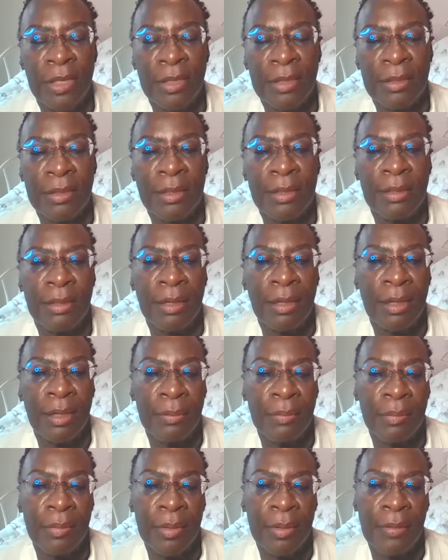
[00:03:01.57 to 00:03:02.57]
it,
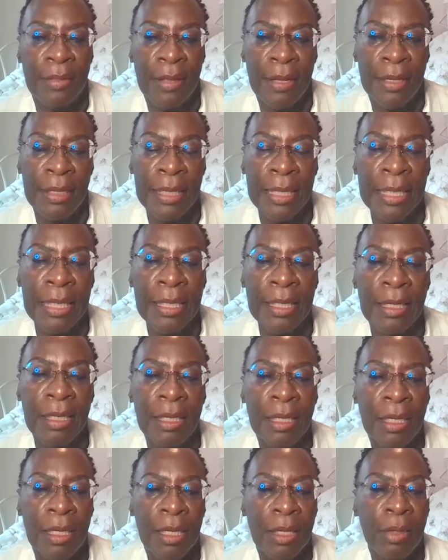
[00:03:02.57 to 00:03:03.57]
their link
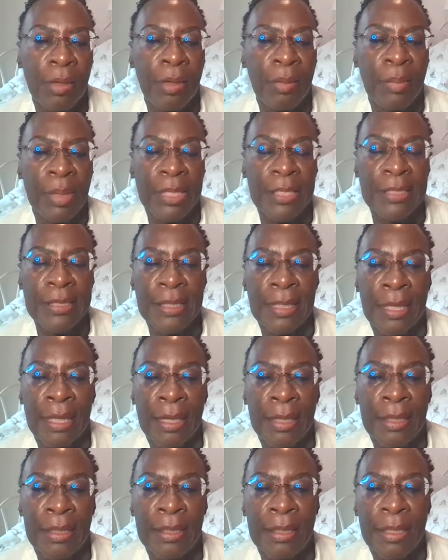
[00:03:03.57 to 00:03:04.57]
on my
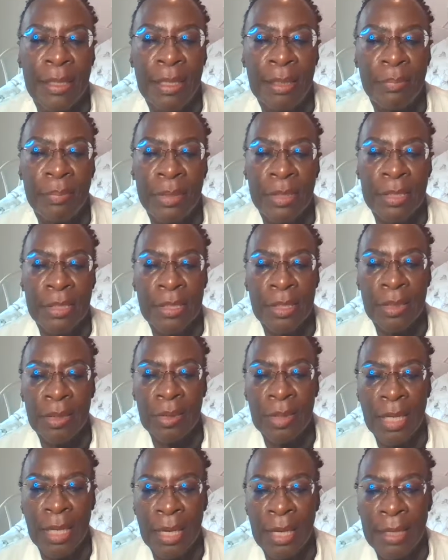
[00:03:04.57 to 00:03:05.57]
slide. Please
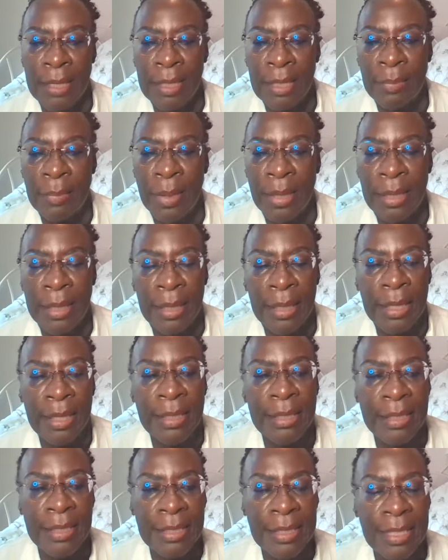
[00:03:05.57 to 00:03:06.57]
look at it, but
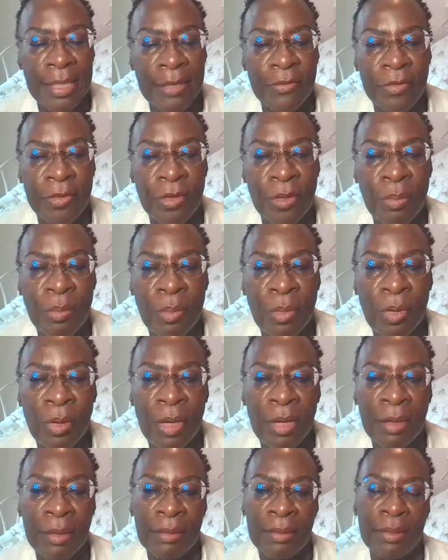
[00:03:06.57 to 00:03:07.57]
again, just gives you
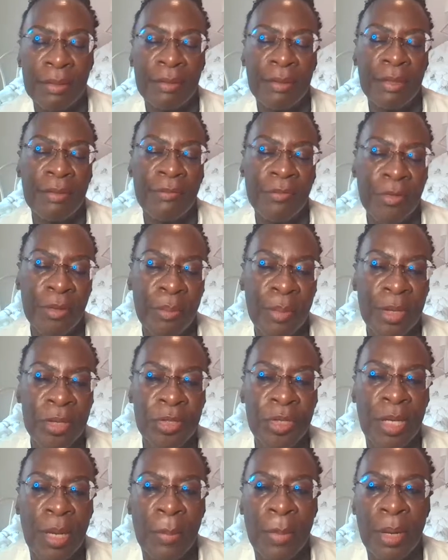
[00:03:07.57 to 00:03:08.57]
more
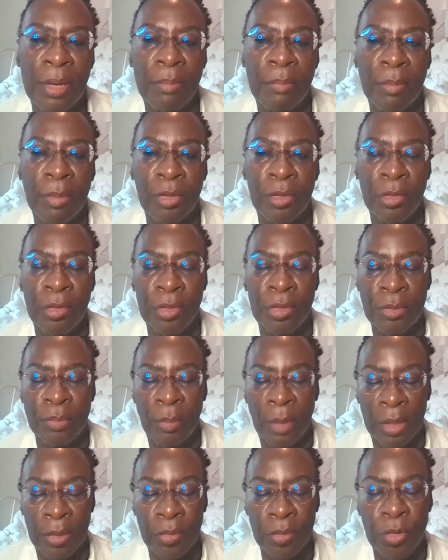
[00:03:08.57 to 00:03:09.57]
information about those
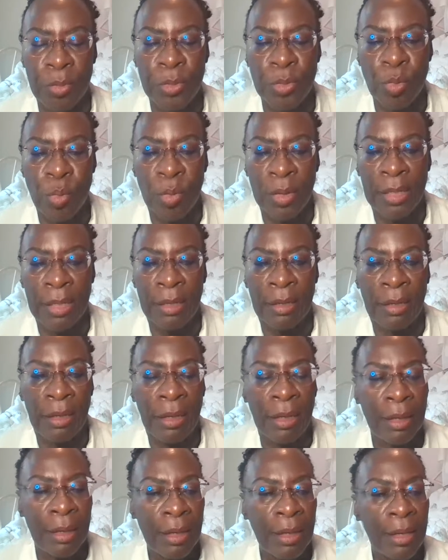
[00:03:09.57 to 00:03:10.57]
microbes, what they
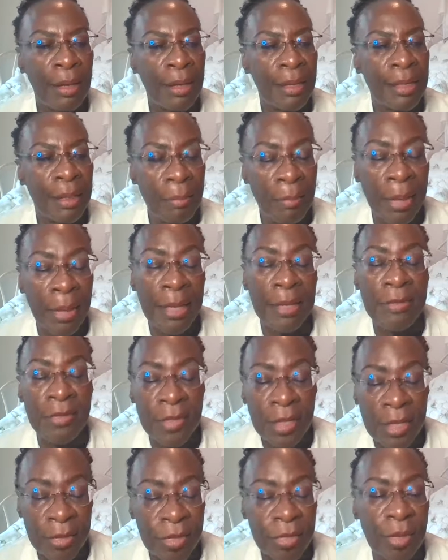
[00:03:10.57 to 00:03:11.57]
are. The main
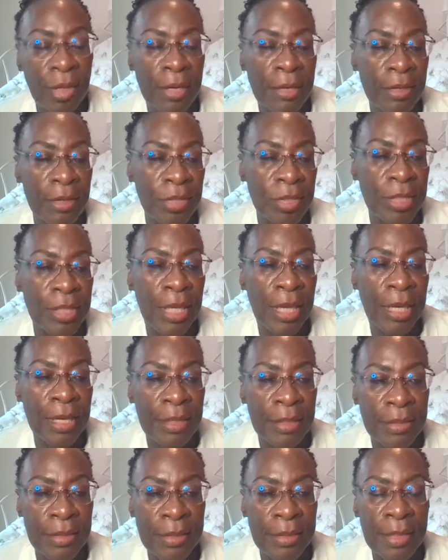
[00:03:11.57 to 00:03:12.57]
thing to
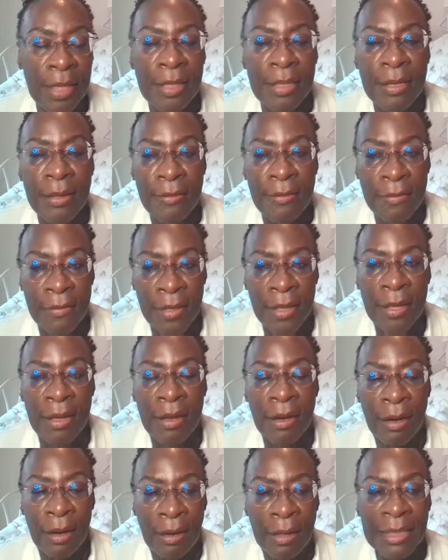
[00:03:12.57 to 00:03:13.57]
understand is that
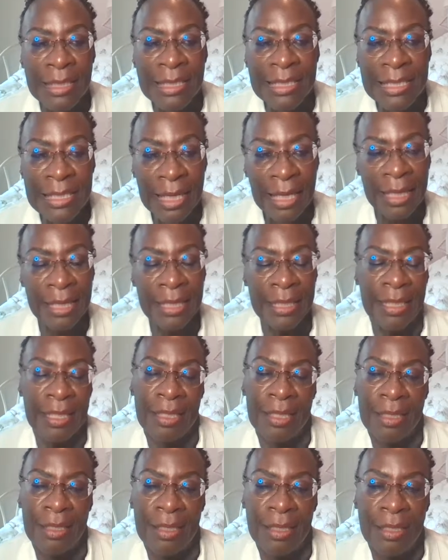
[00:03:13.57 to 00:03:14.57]
they are
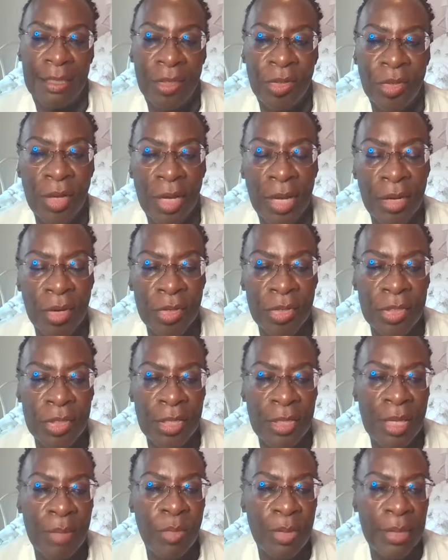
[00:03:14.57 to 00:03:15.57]
tiny. You cannot see
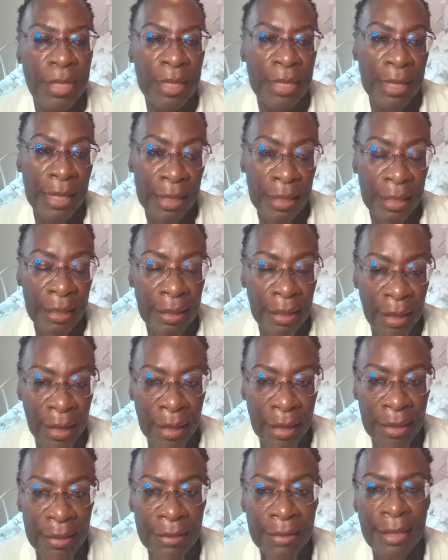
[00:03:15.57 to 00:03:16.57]
them with a naked
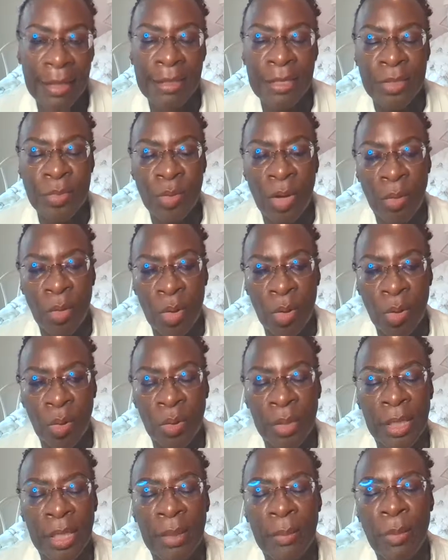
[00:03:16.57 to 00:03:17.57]
eye. That is why we
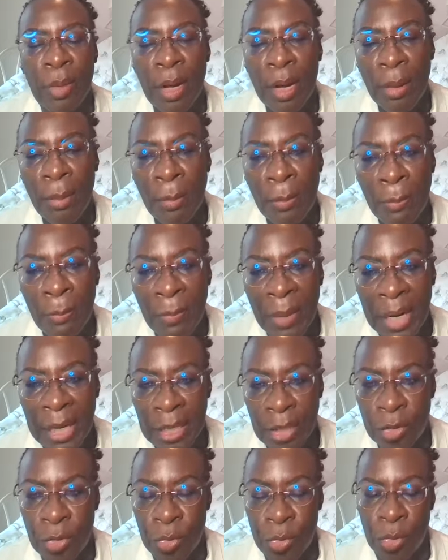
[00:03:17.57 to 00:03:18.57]
call them
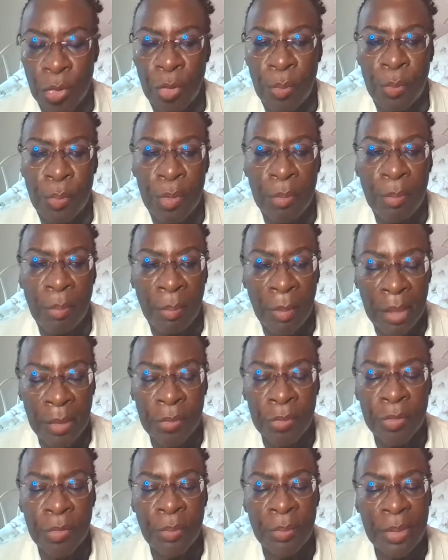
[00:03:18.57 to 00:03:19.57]
microbe.
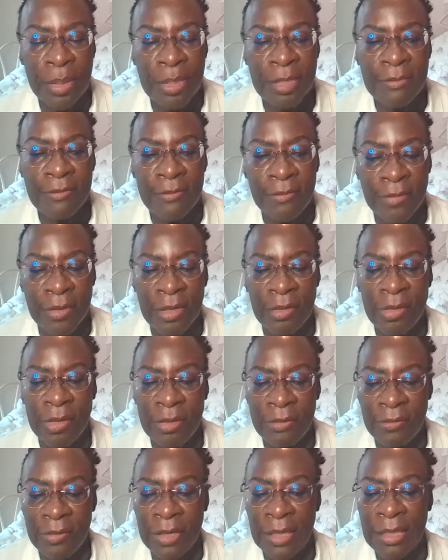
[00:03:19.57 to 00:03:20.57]
Microbe means
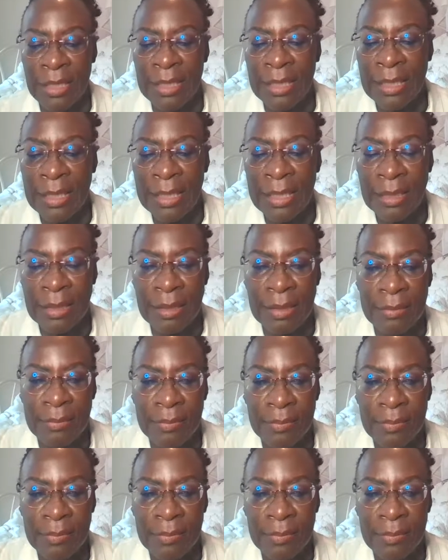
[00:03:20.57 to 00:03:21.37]
very, very little.